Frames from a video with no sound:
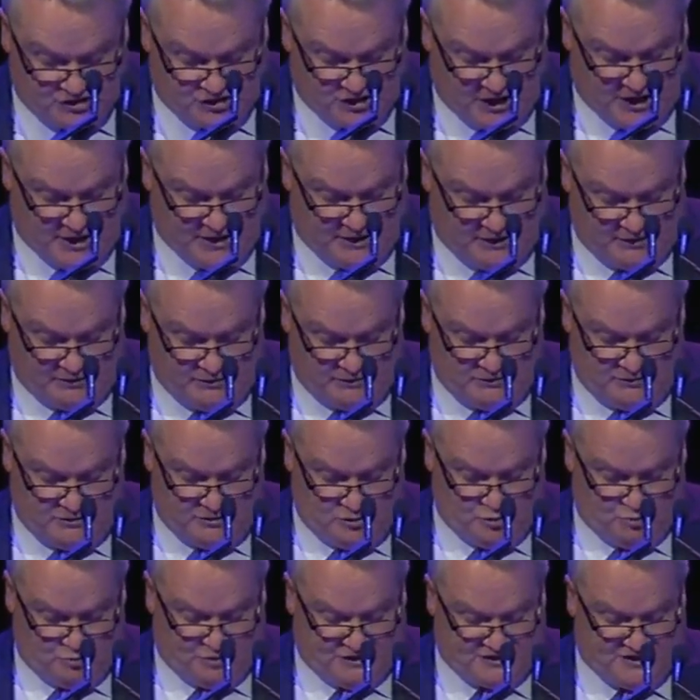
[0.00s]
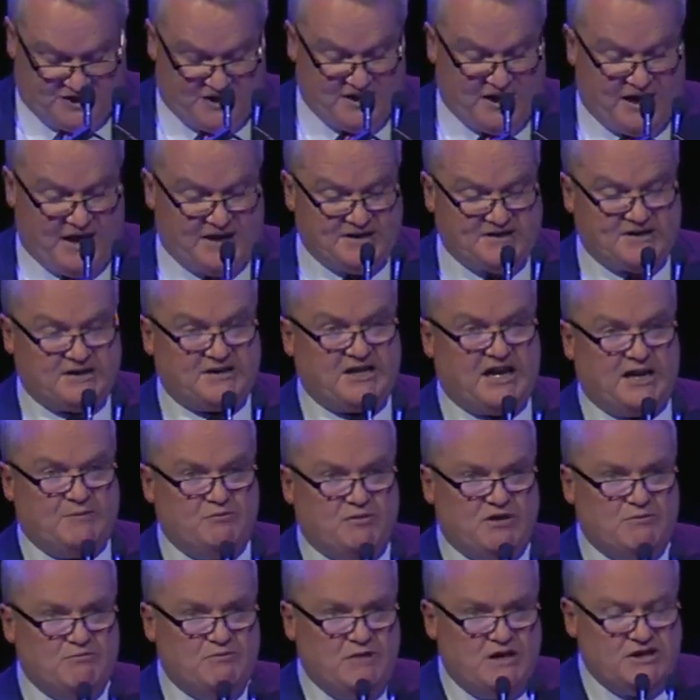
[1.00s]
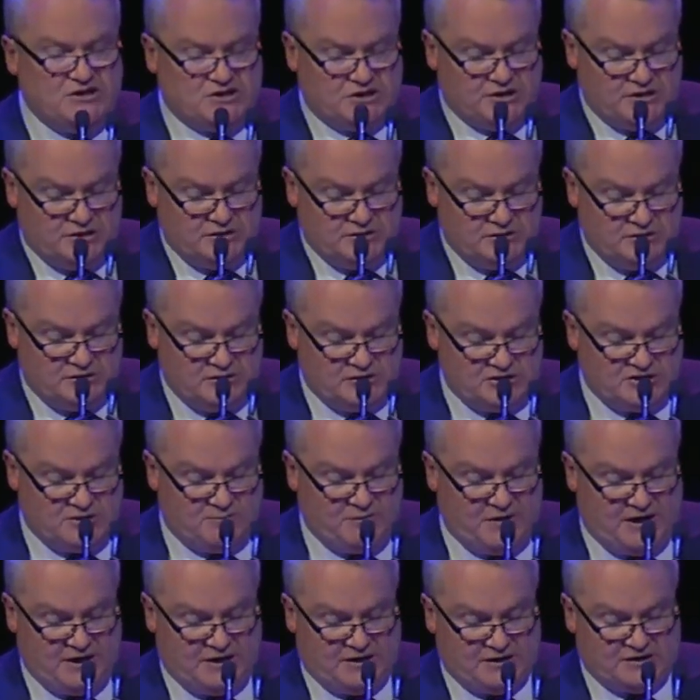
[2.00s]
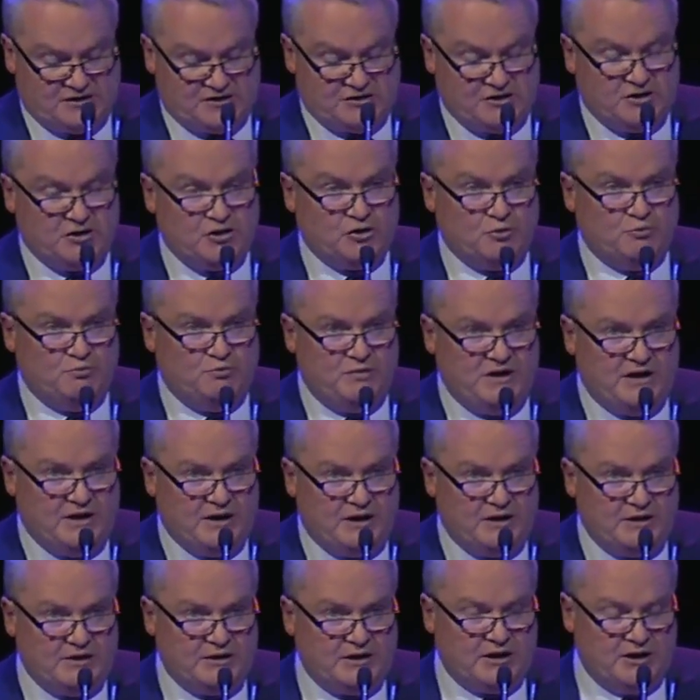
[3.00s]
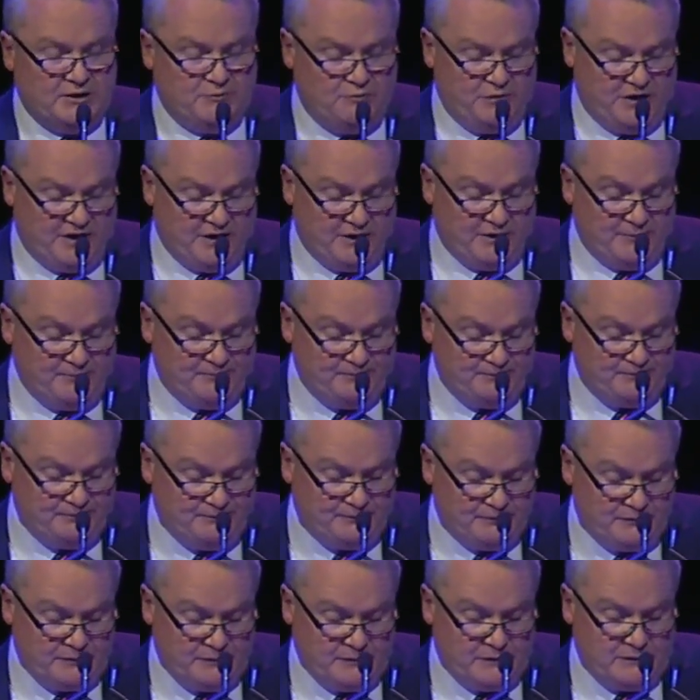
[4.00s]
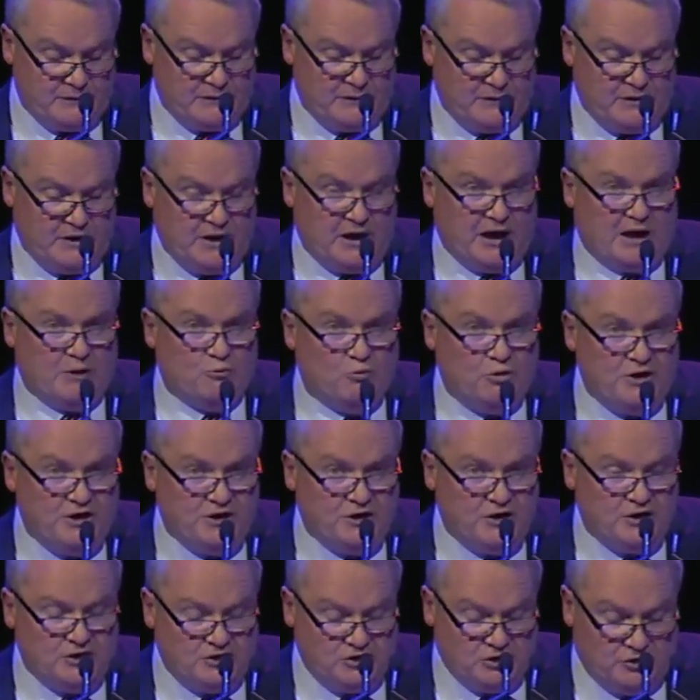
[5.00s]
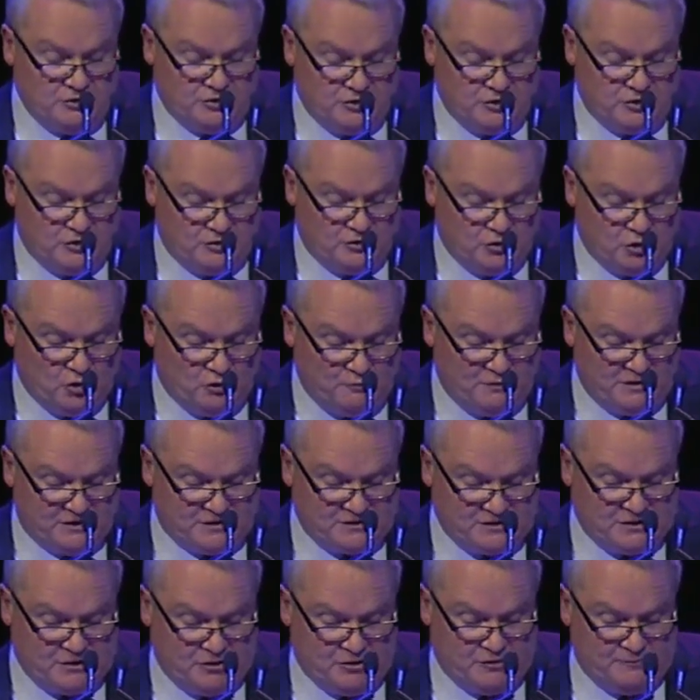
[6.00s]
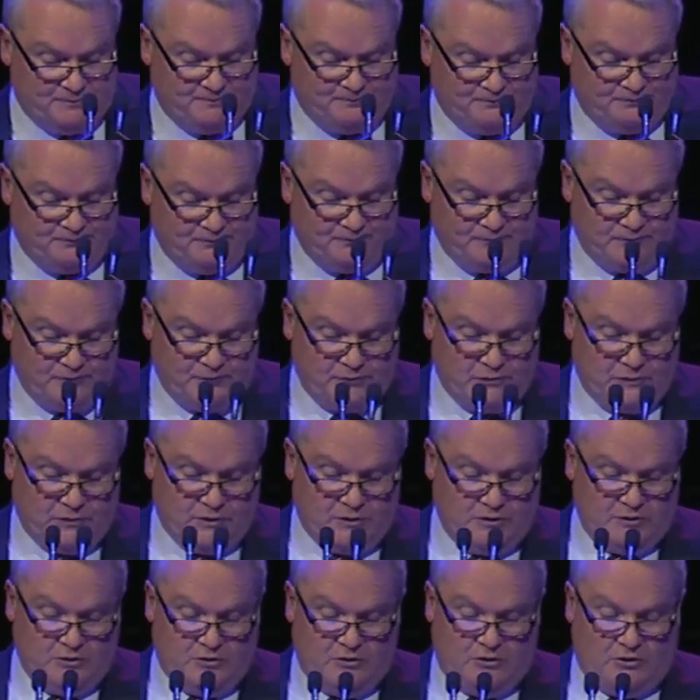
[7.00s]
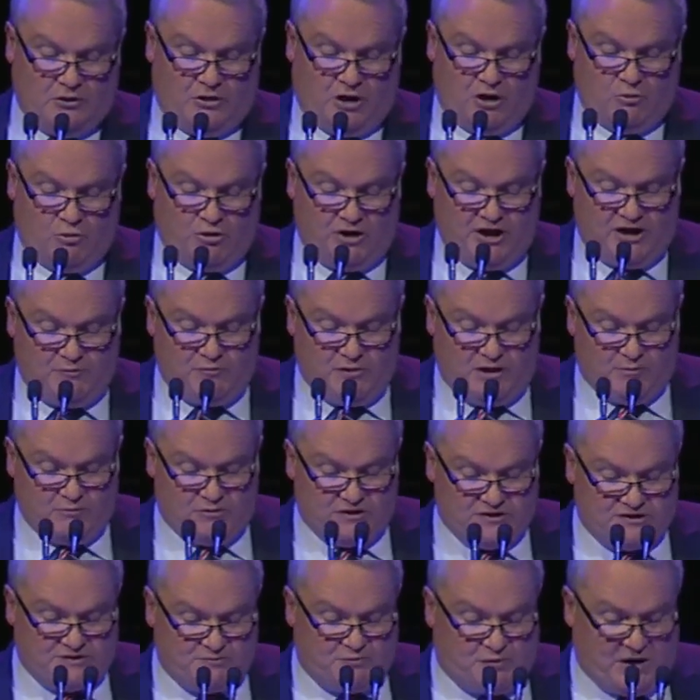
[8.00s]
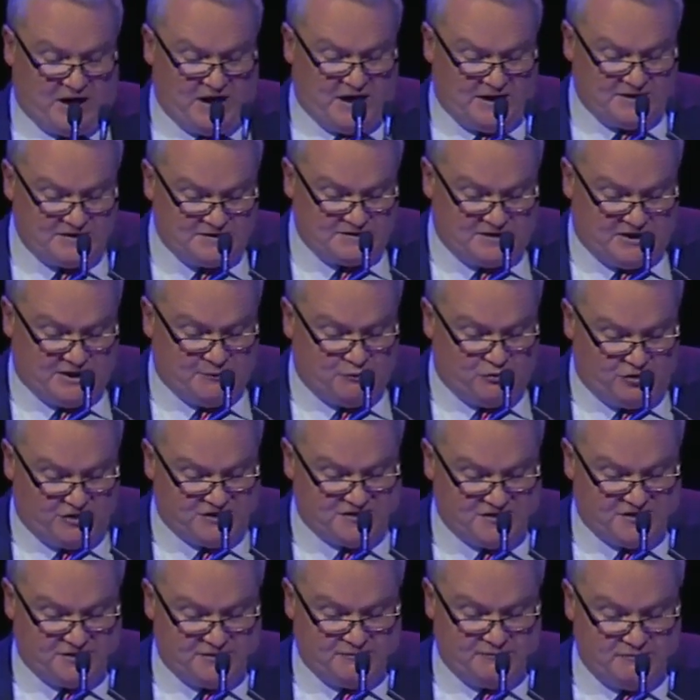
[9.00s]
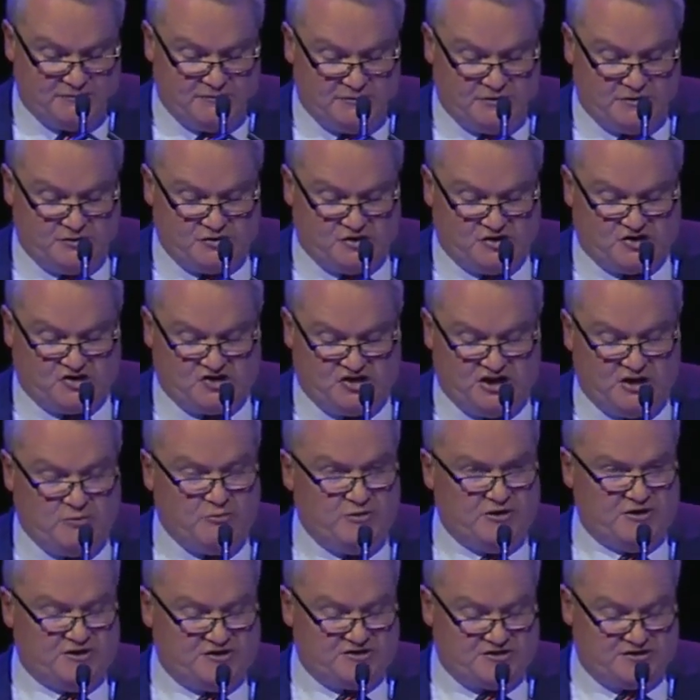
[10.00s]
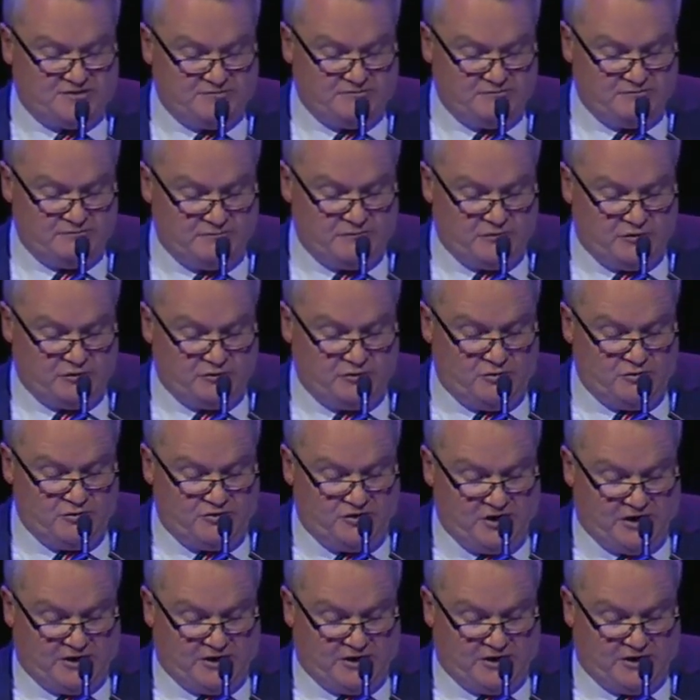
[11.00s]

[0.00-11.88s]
12 months. Not urgently, not for show, not for its own sake, but as it can be measured to make us bigger and better. And we need you to do your bit too.